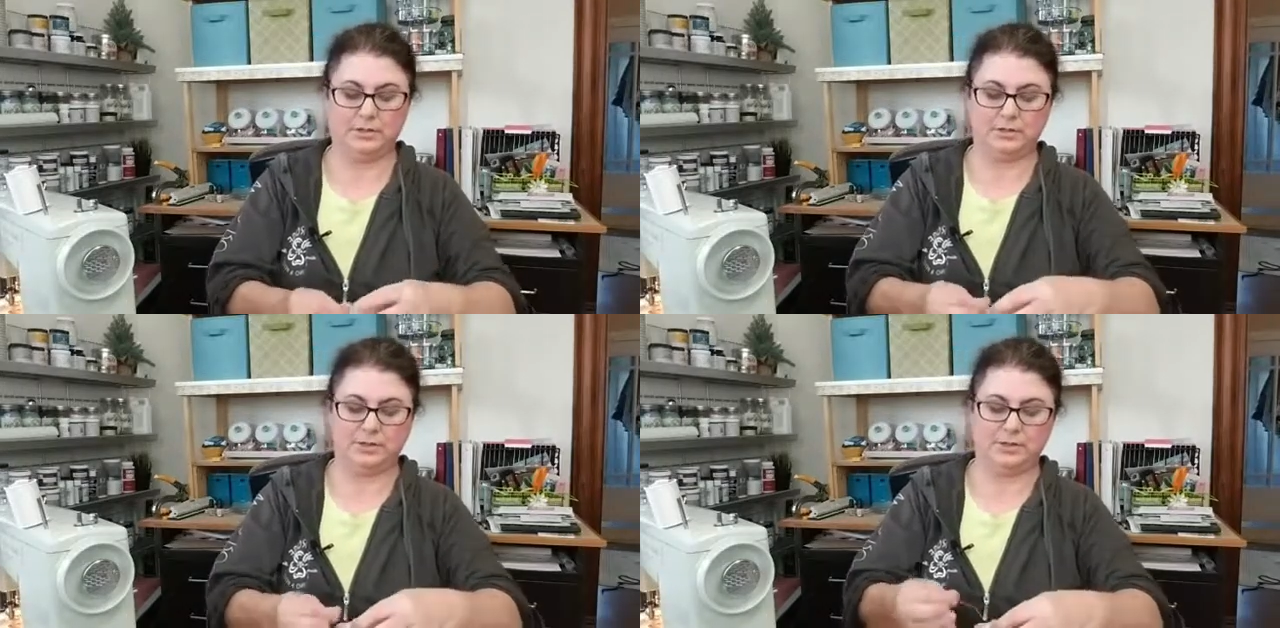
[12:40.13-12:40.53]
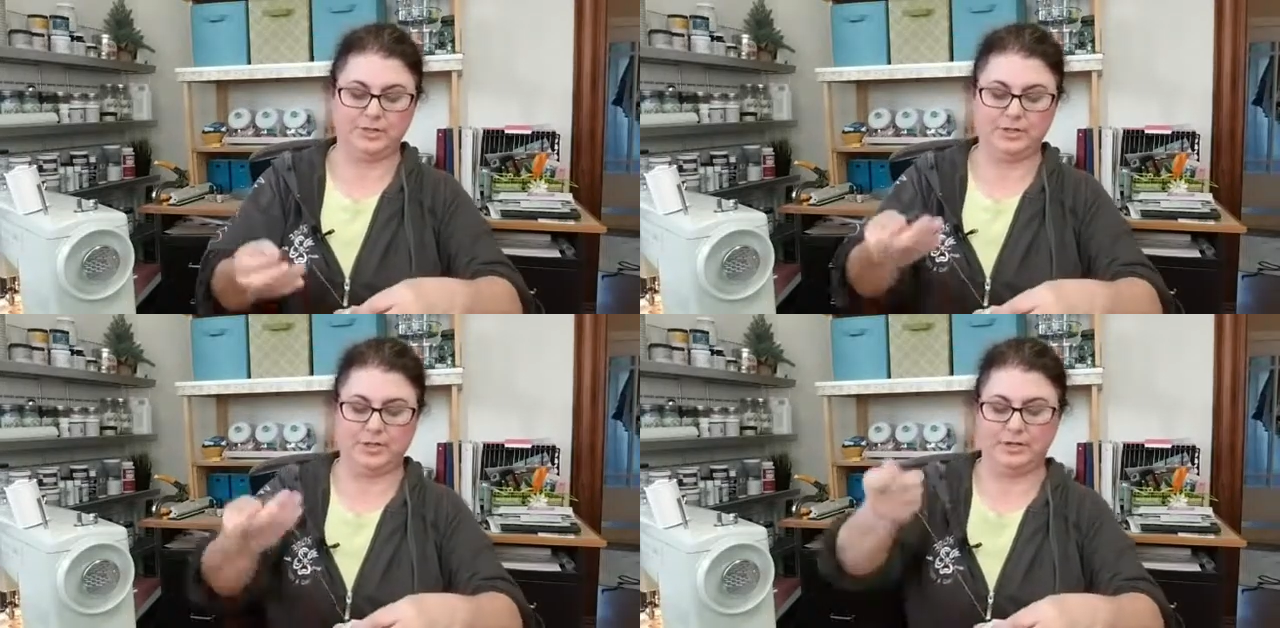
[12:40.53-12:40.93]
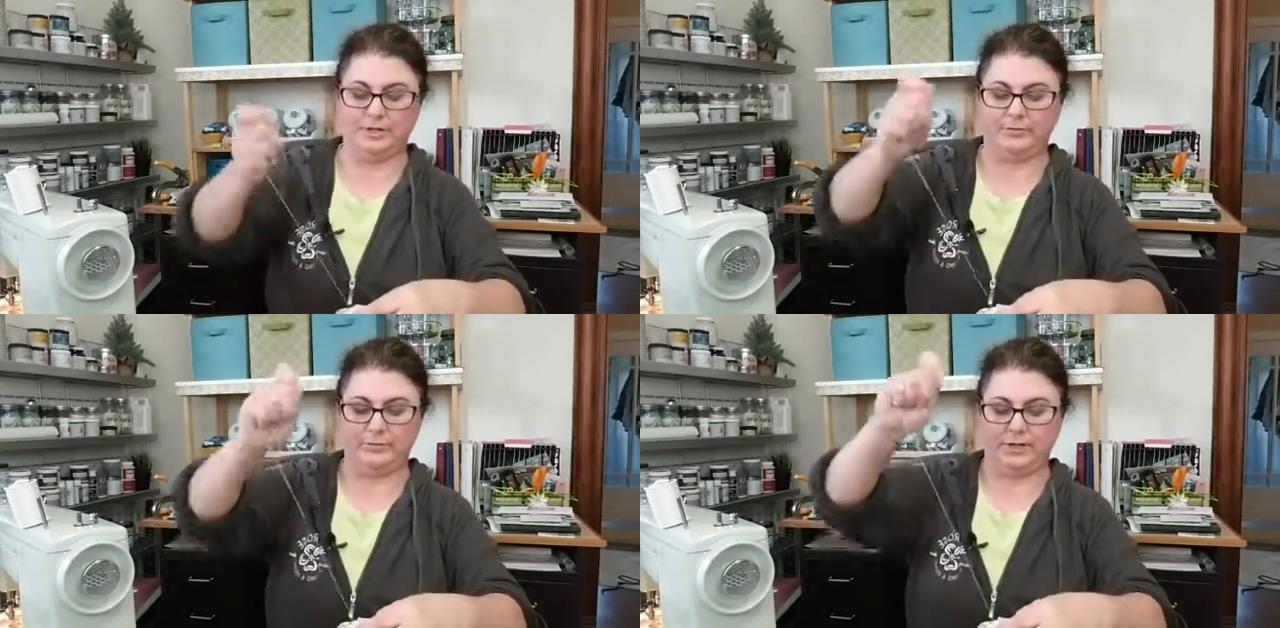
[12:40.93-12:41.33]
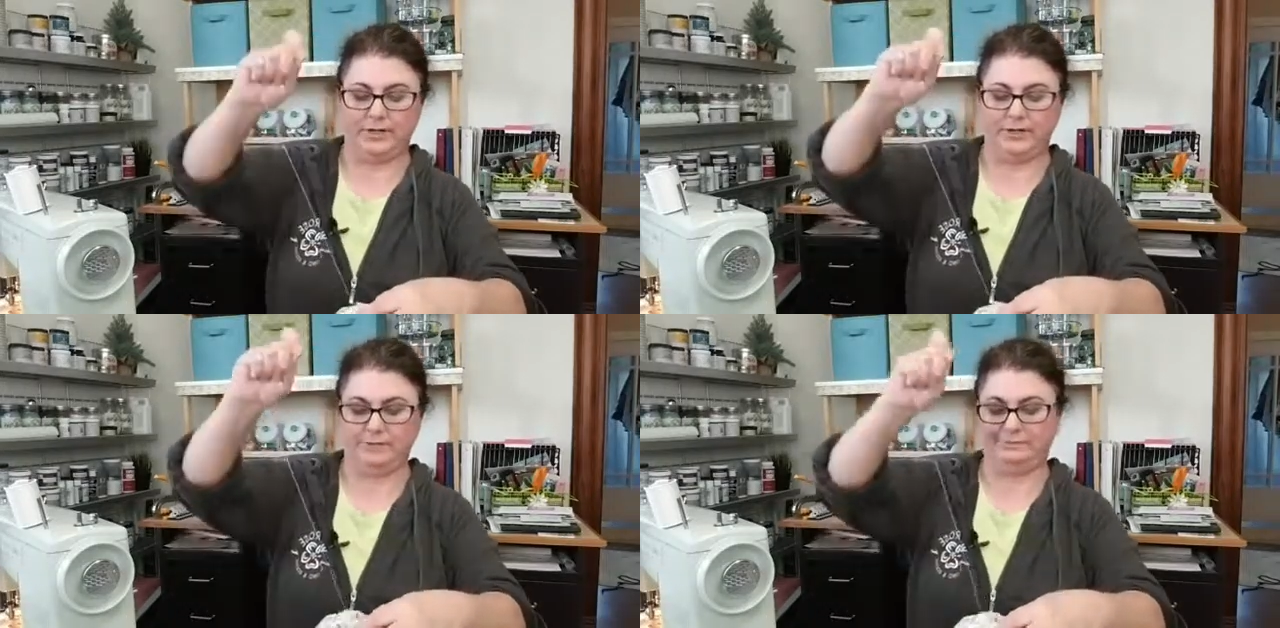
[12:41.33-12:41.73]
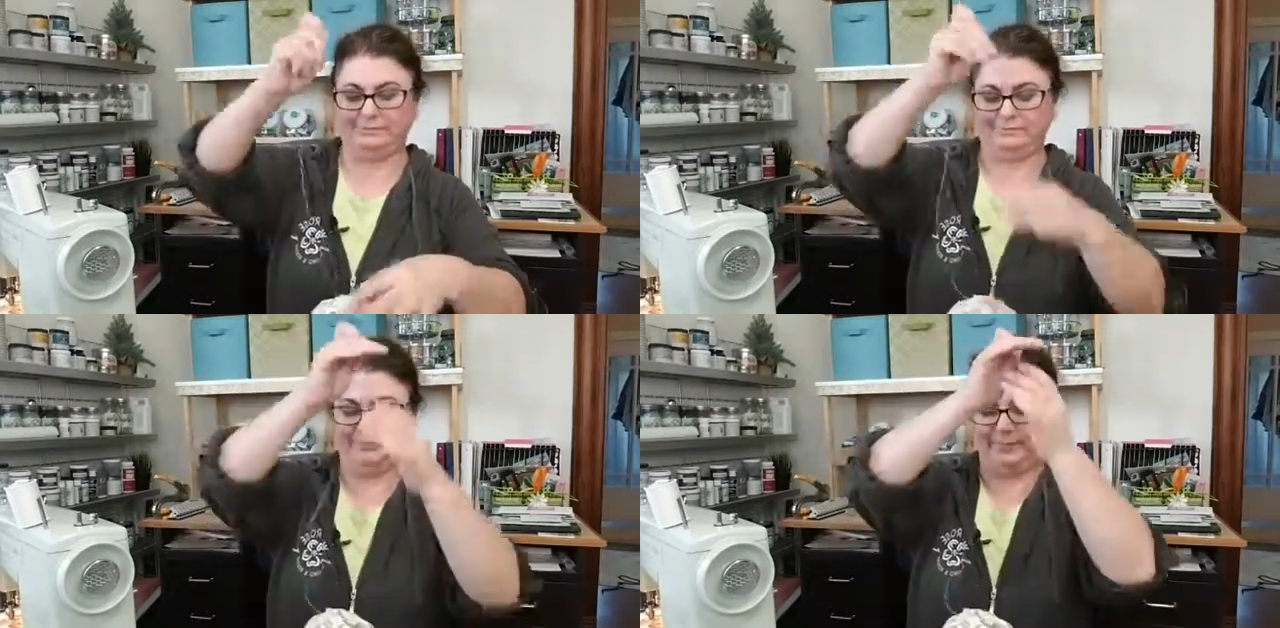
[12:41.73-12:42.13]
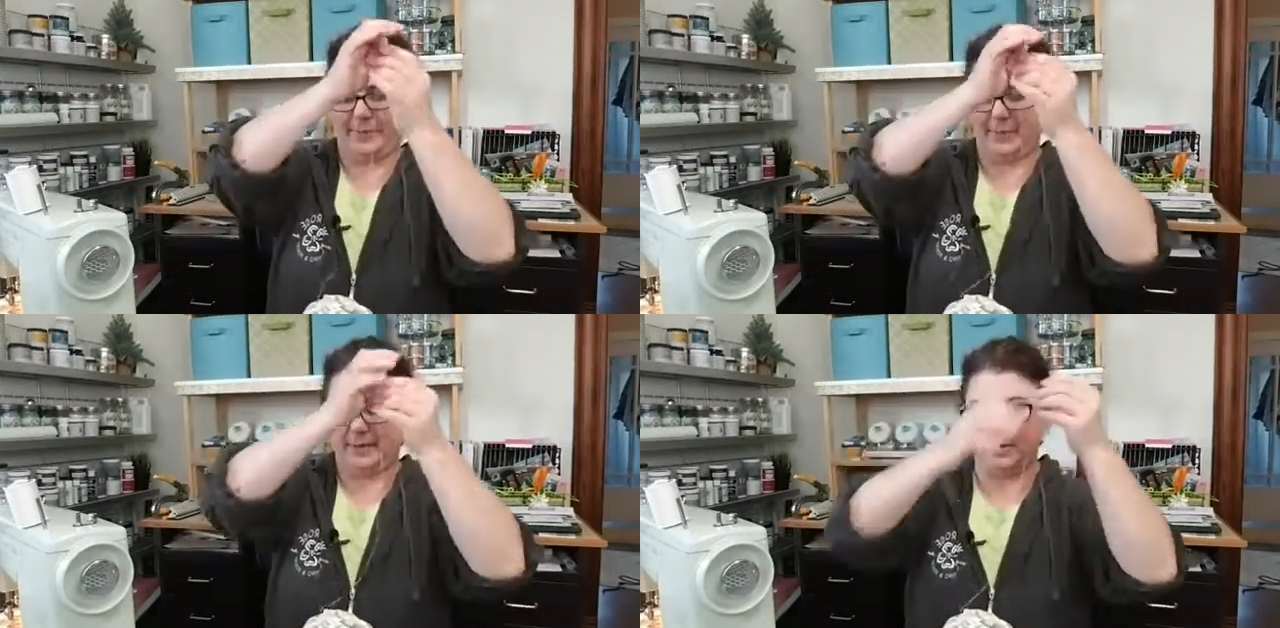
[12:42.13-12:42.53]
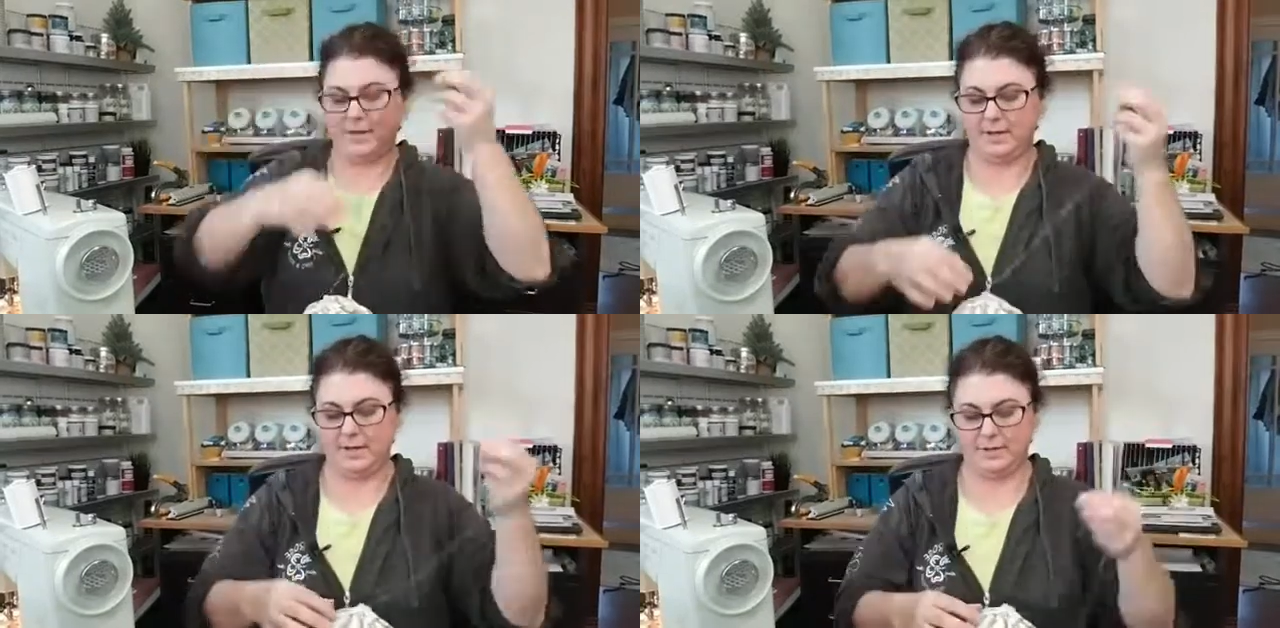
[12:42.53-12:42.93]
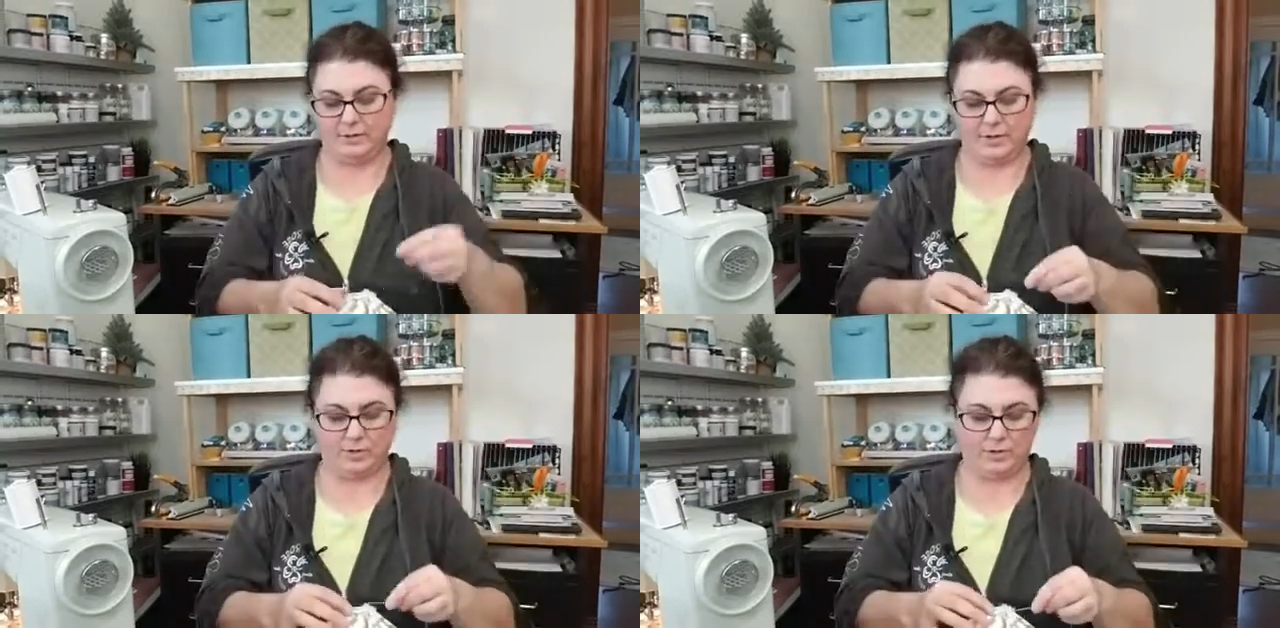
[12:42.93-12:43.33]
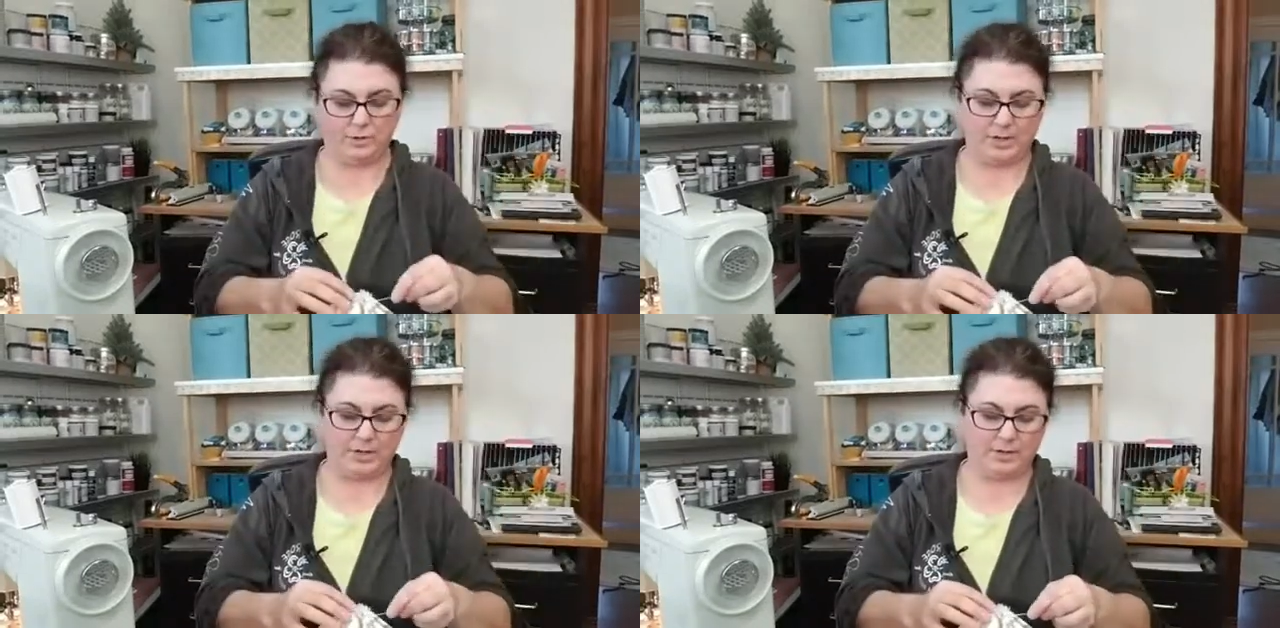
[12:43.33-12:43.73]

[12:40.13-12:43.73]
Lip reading: So I just kind of went, I don't know,